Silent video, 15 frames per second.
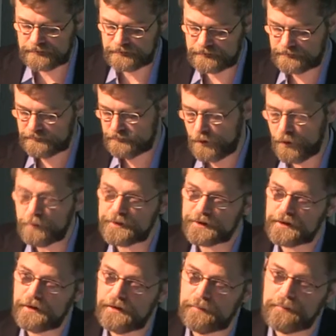it's
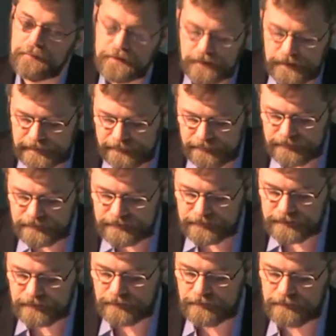overcome, and then
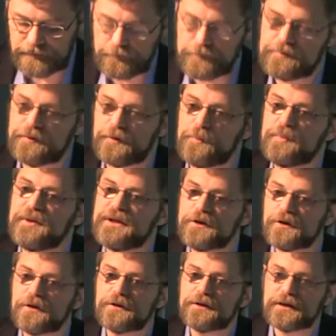they can refer
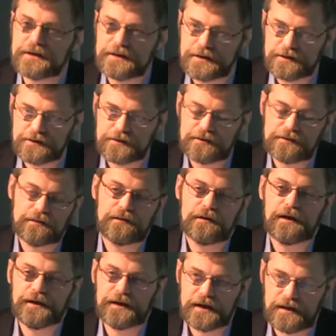beyond the here
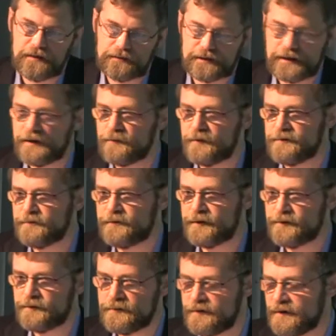and now. They can
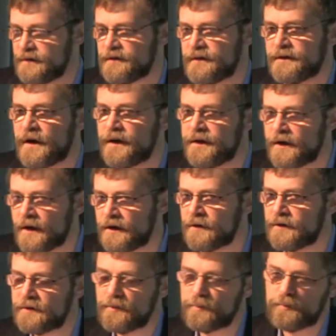refer to things that are
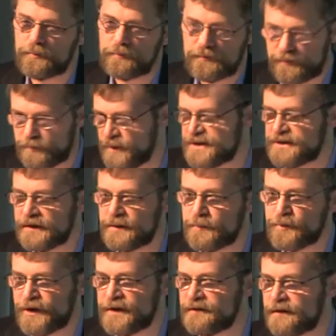not spatially
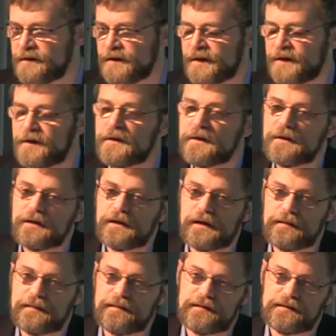present there
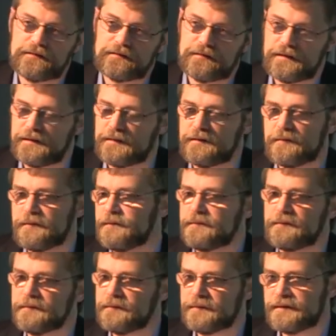and things that
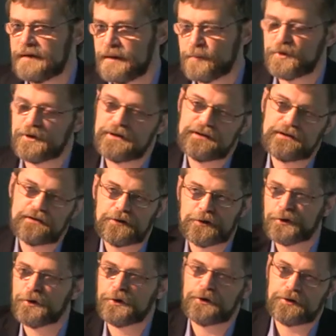temporally
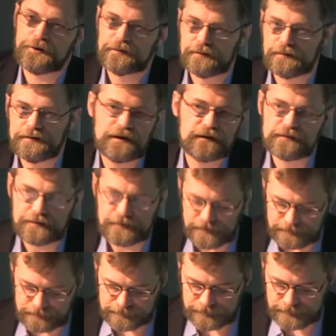occur
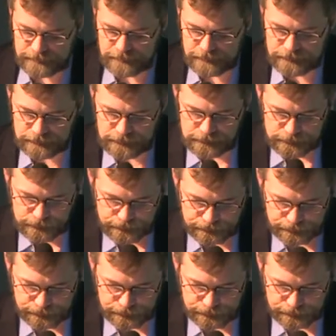yesterday, for instance.